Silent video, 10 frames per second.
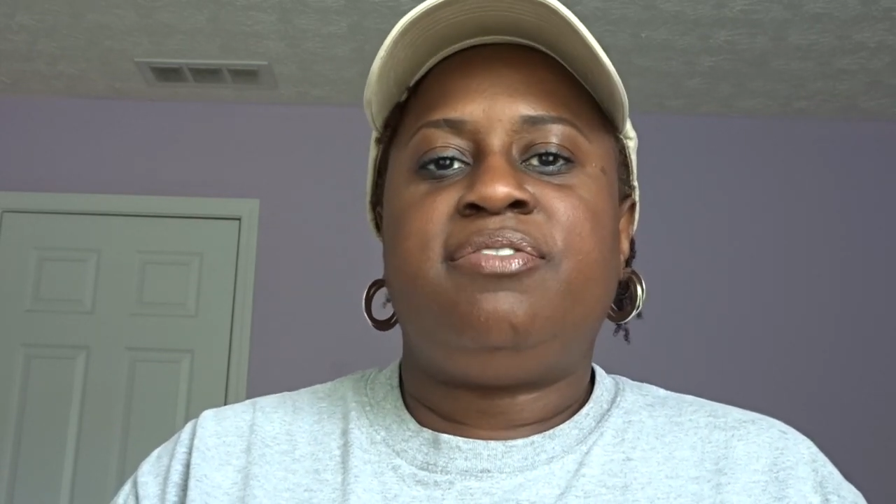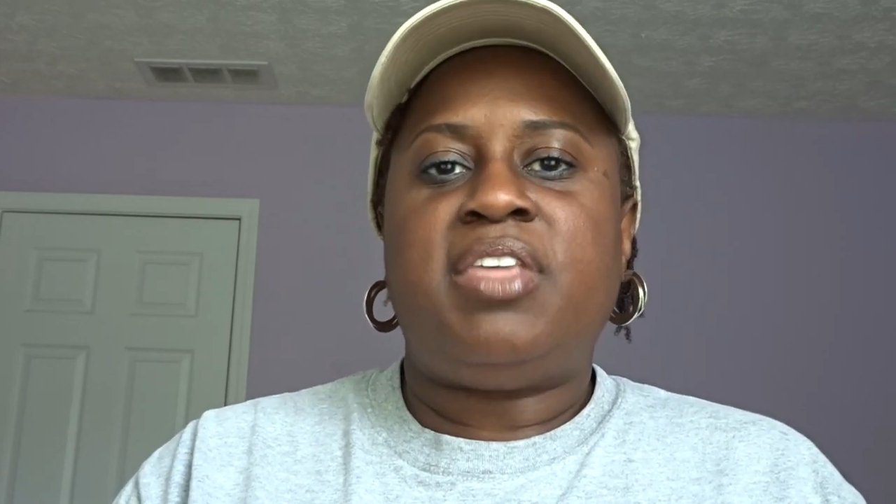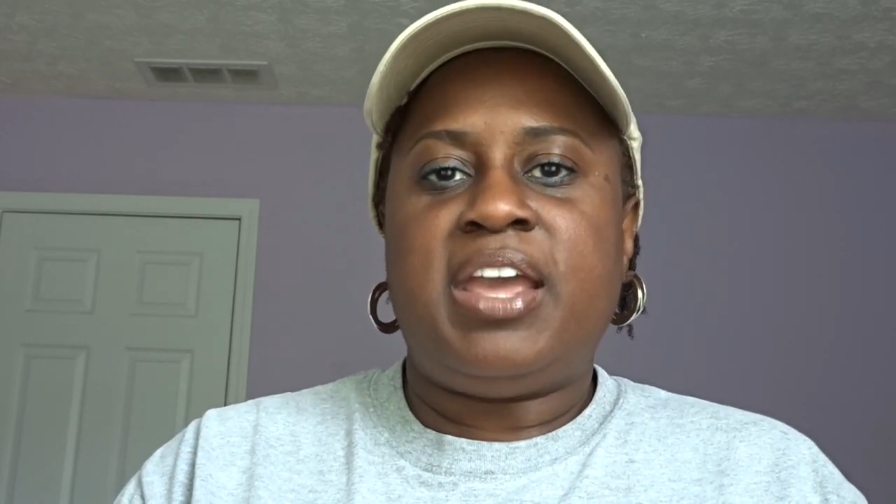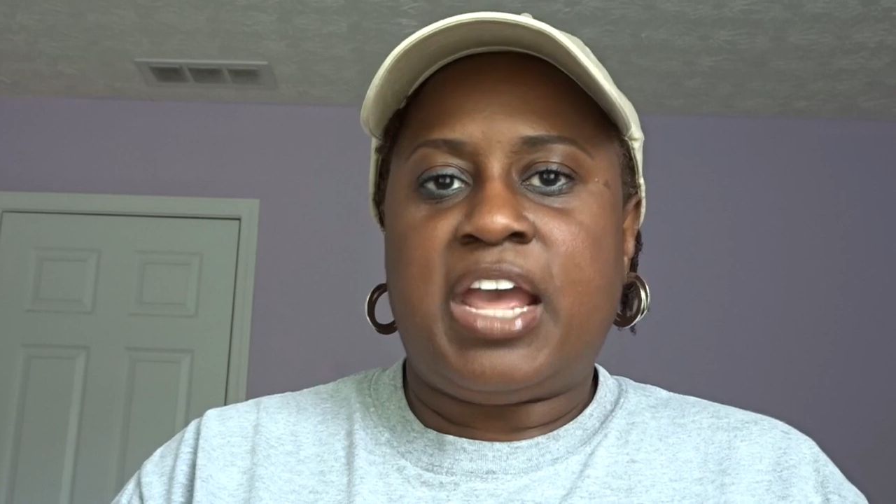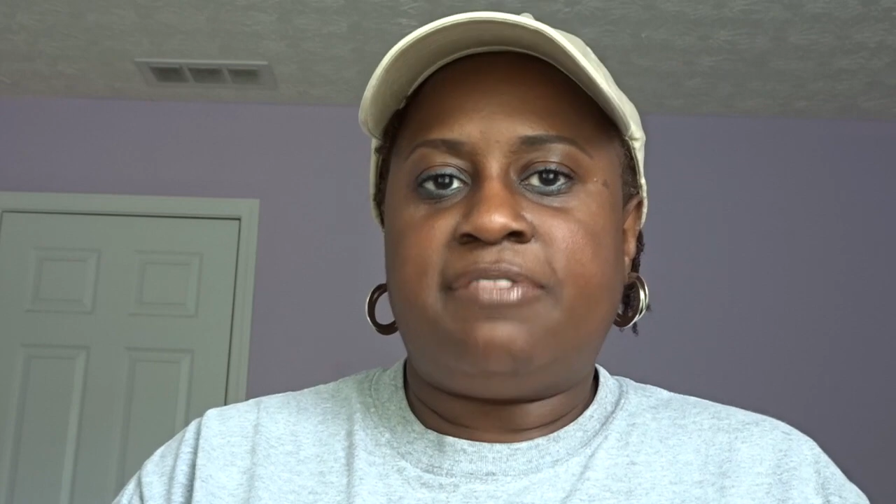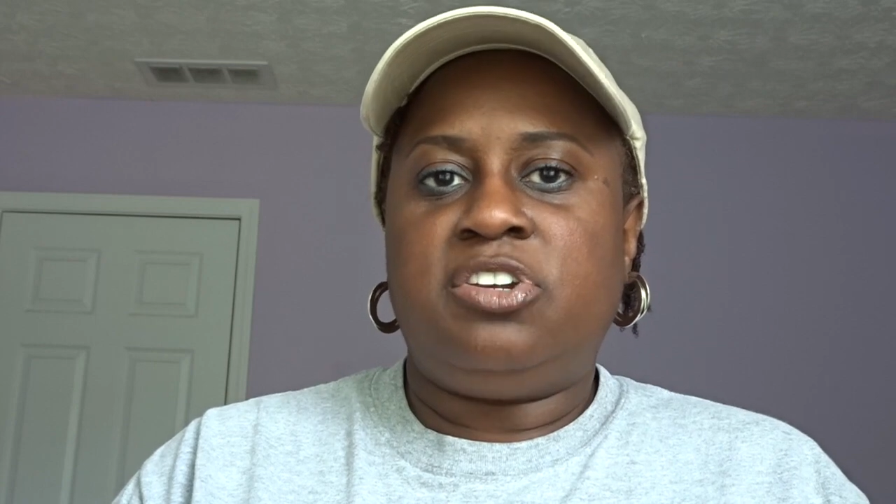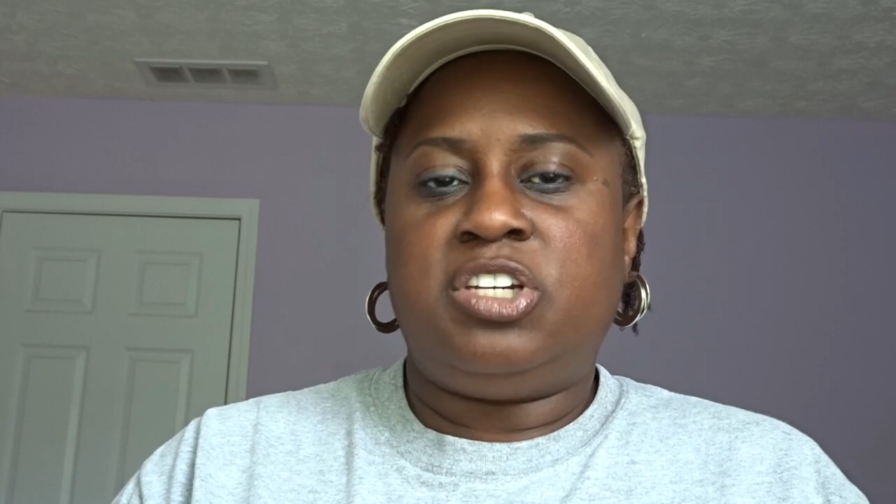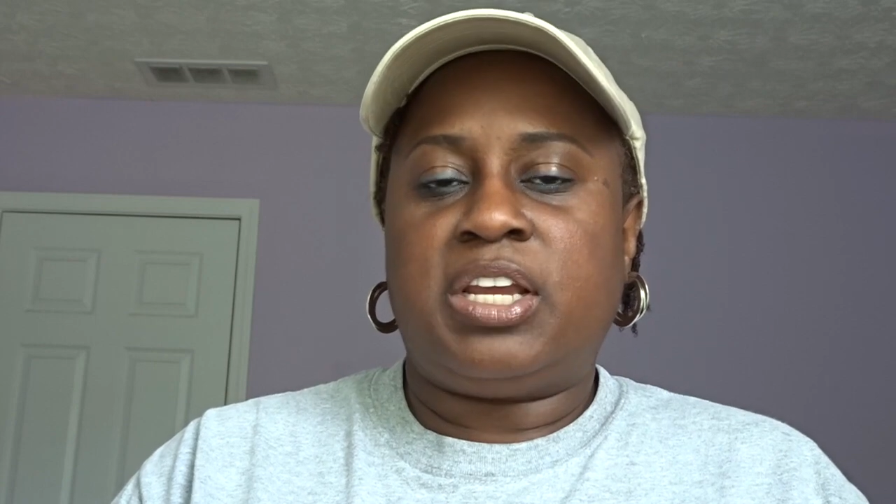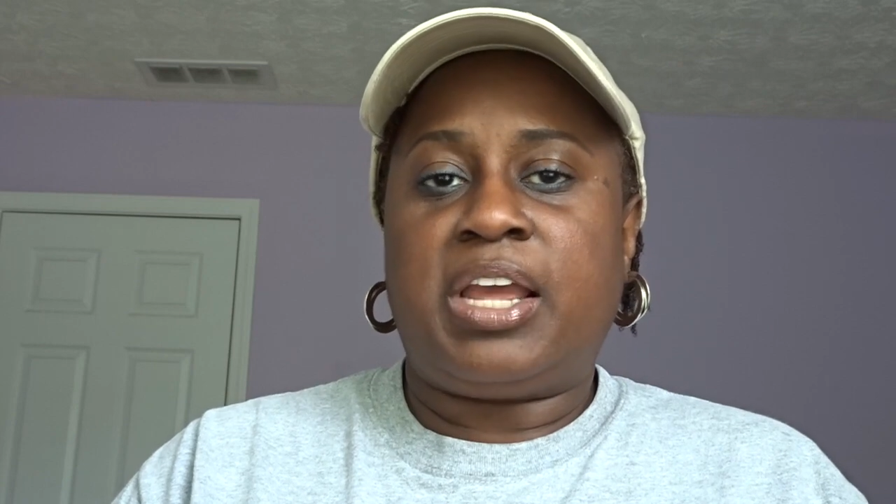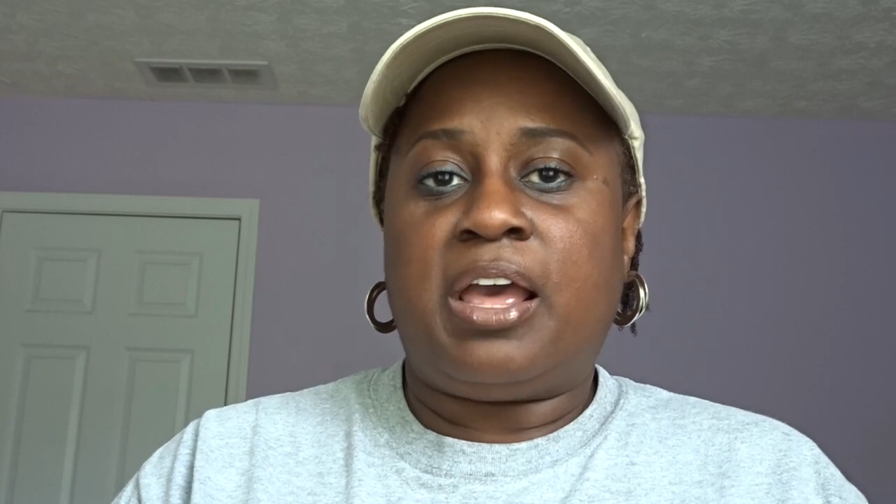they have to
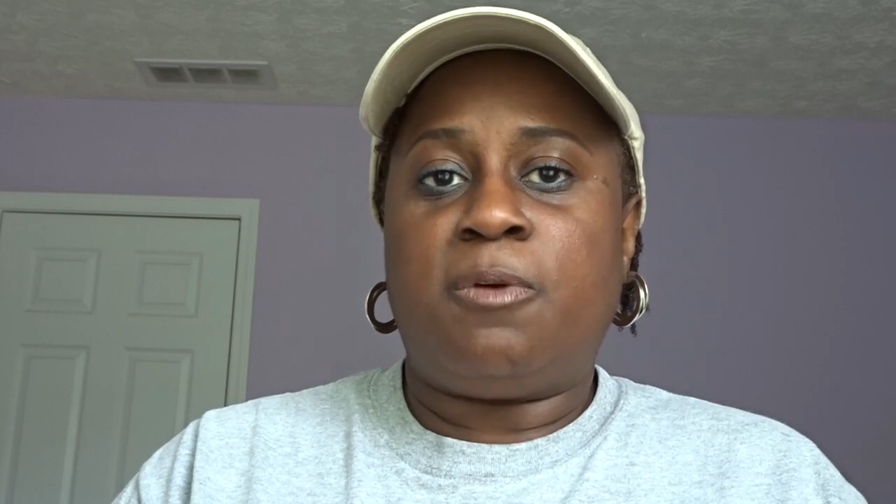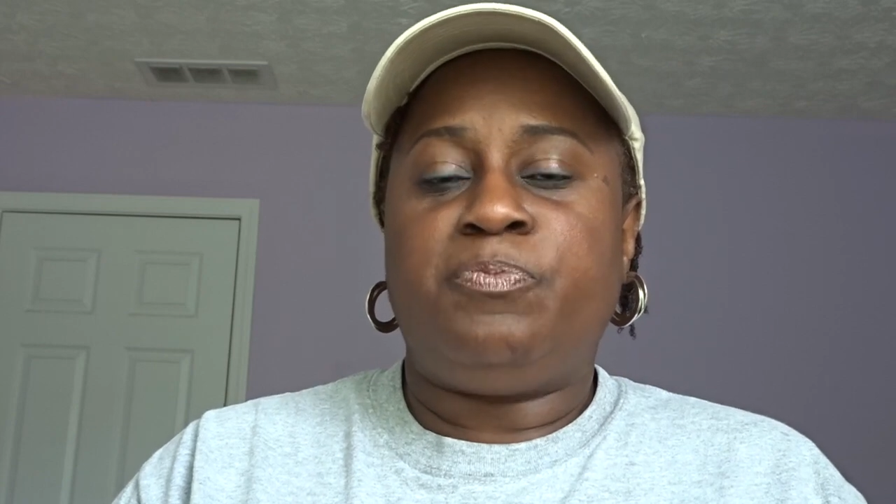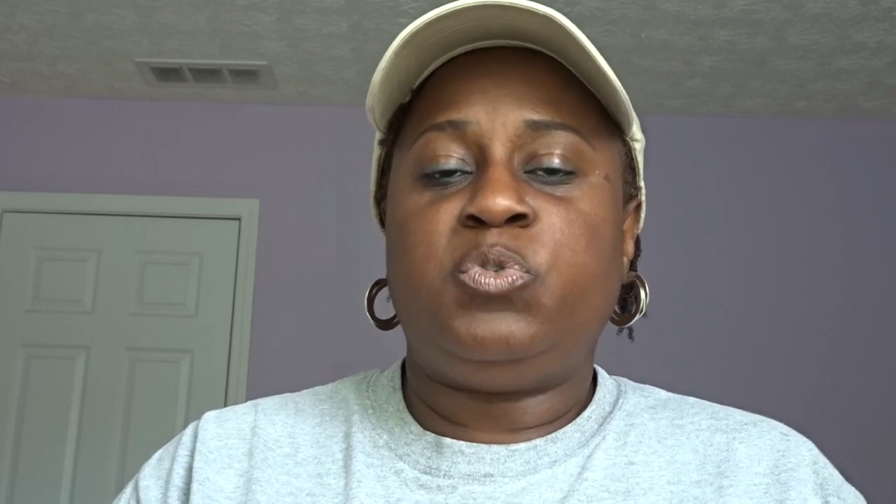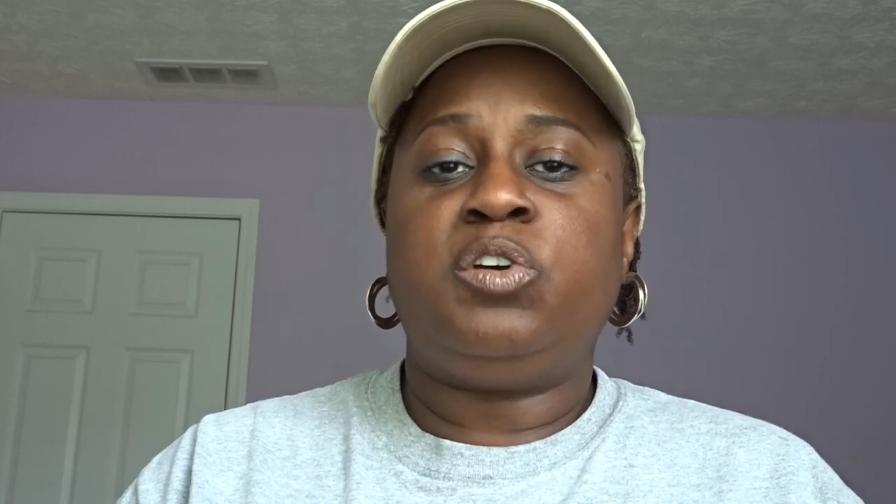check out.